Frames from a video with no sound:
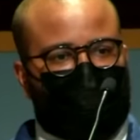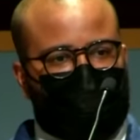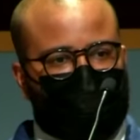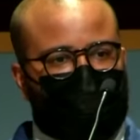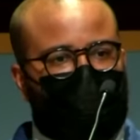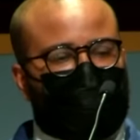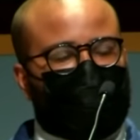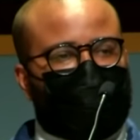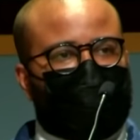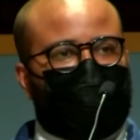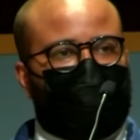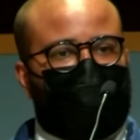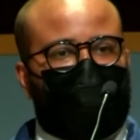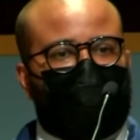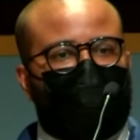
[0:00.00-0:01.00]
and I'm a staff
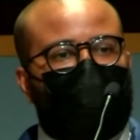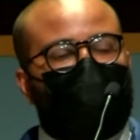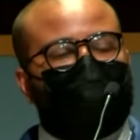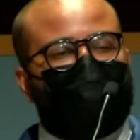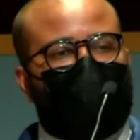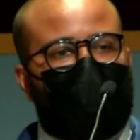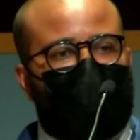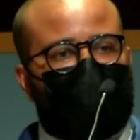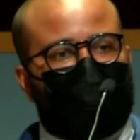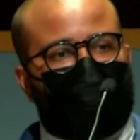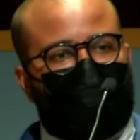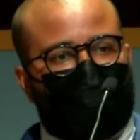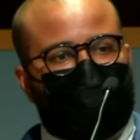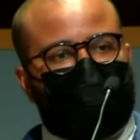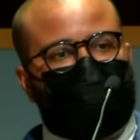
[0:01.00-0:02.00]
member here.
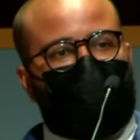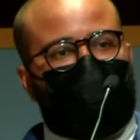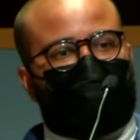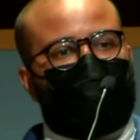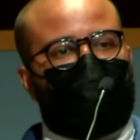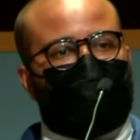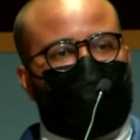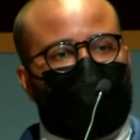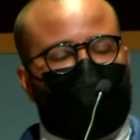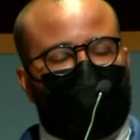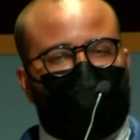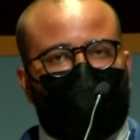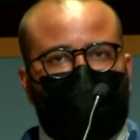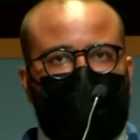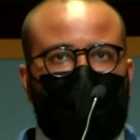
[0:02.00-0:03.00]
My question is
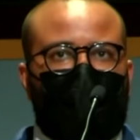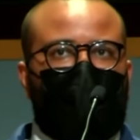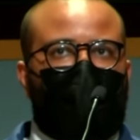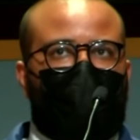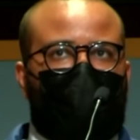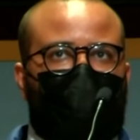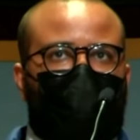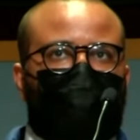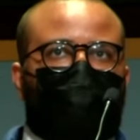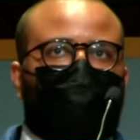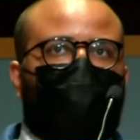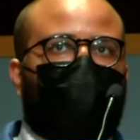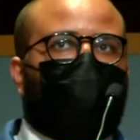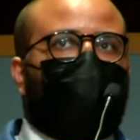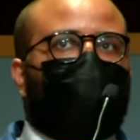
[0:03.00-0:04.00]
in regards to
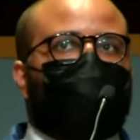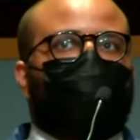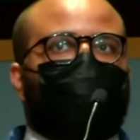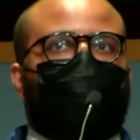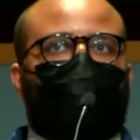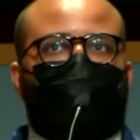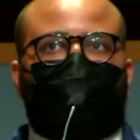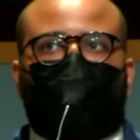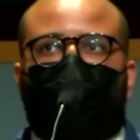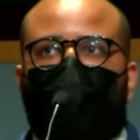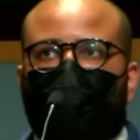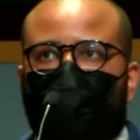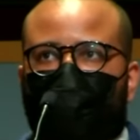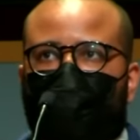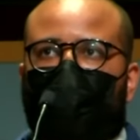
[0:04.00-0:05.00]
hegemony.
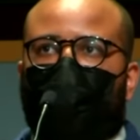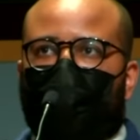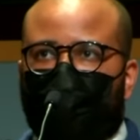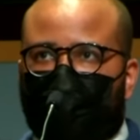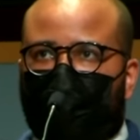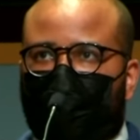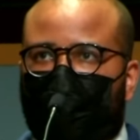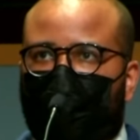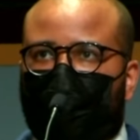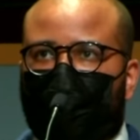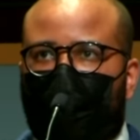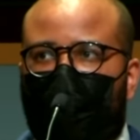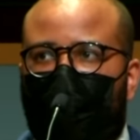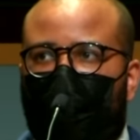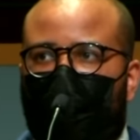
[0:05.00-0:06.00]
Compared to
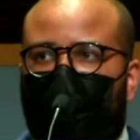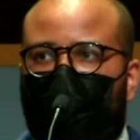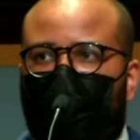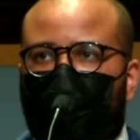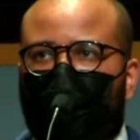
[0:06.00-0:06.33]
Russia,